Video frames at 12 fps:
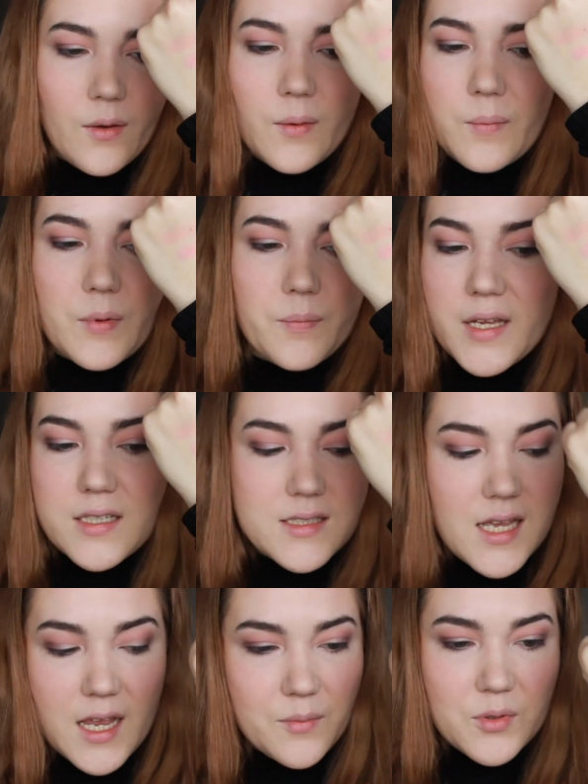But by the
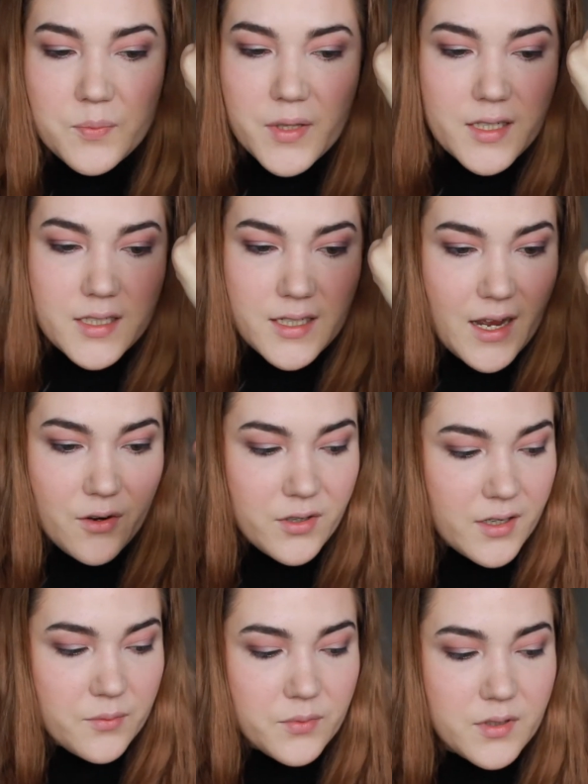time you blend it out,
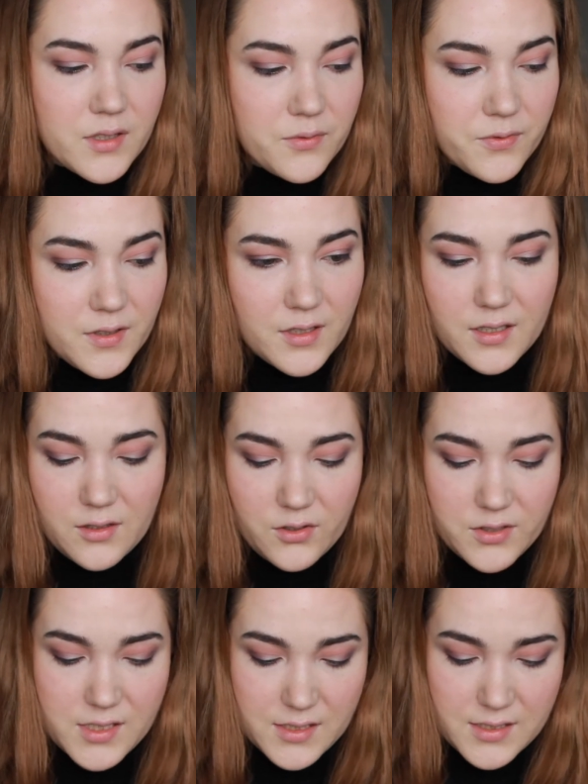I really feel like it
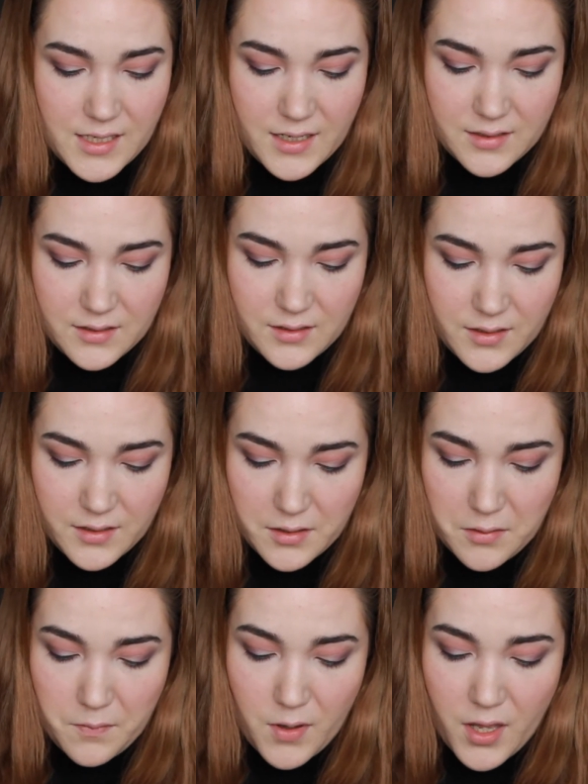looks exactly like
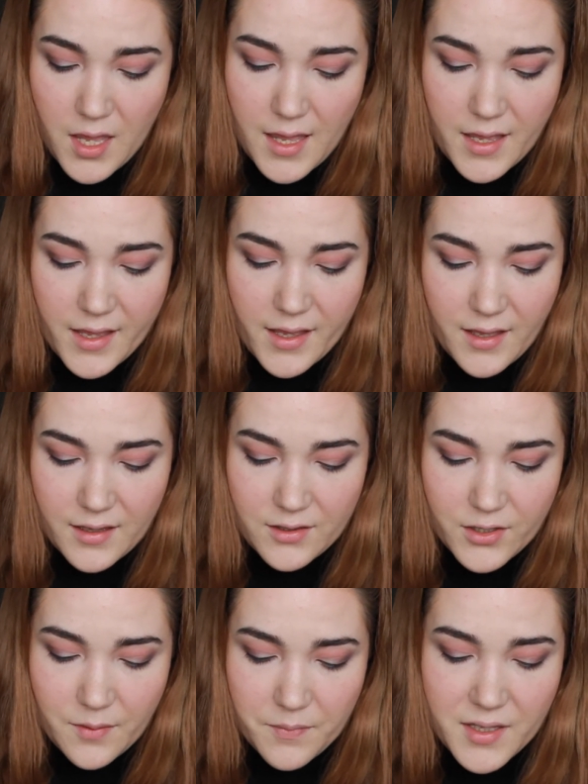it. Hey,
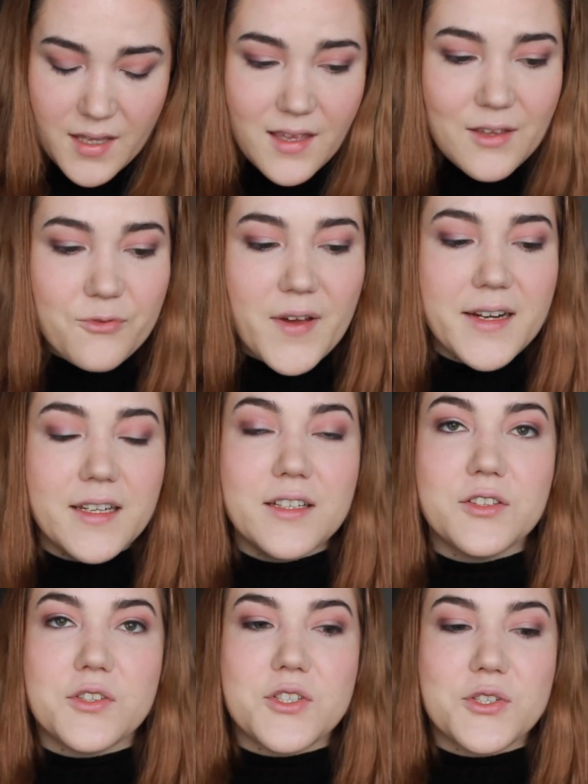look at me
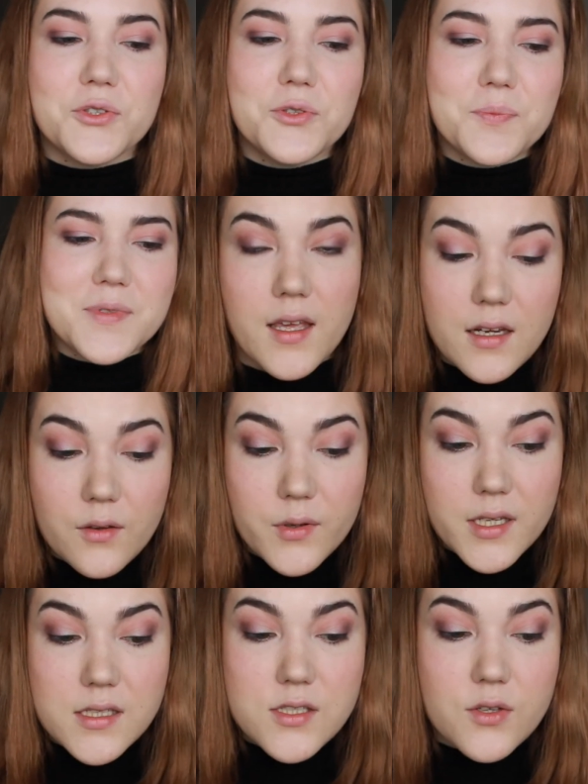finding dupes.
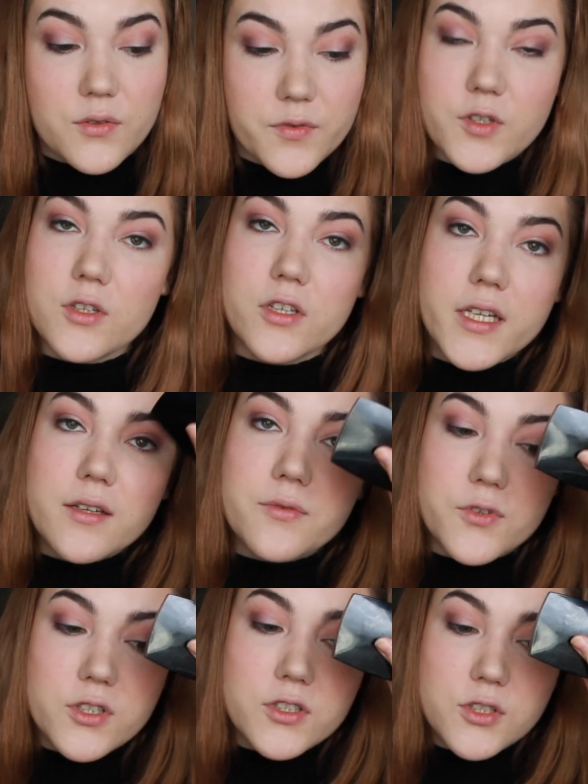Anyway, so if you're looking
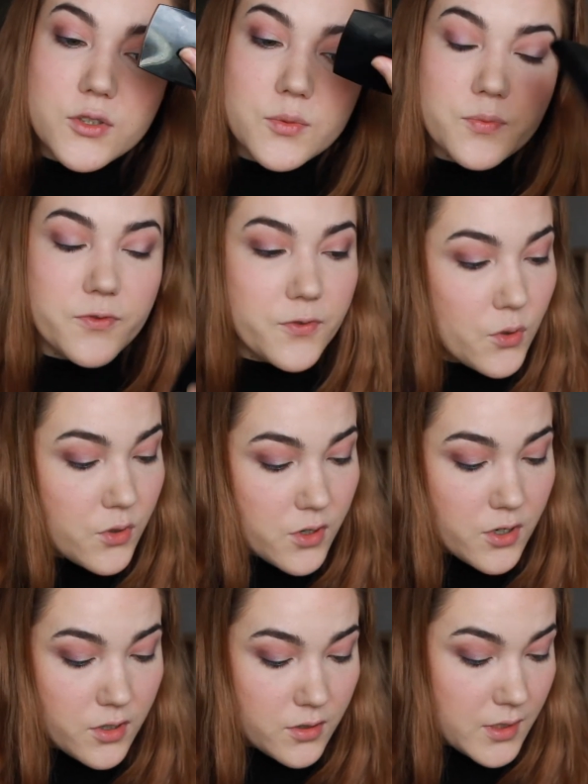for a dupe
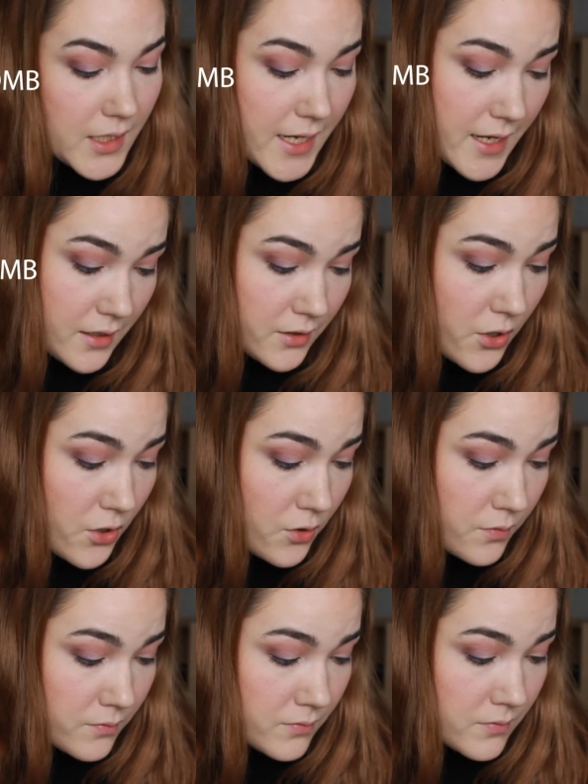for
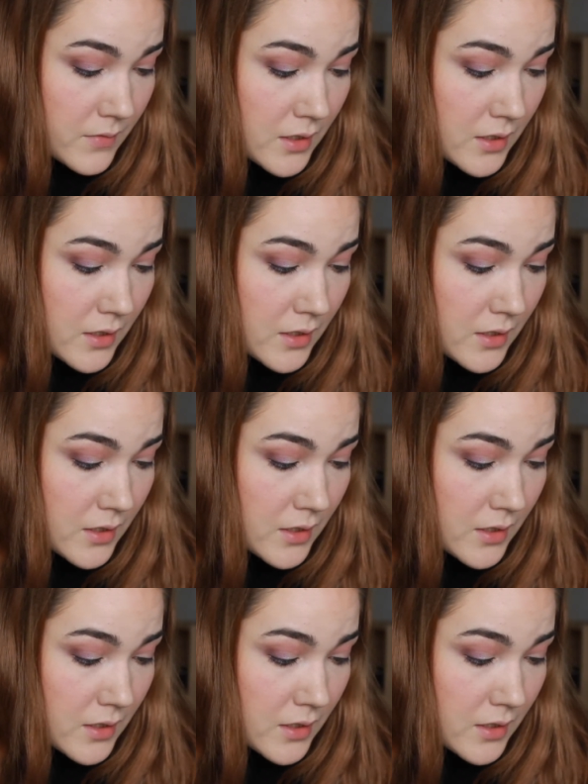Lancome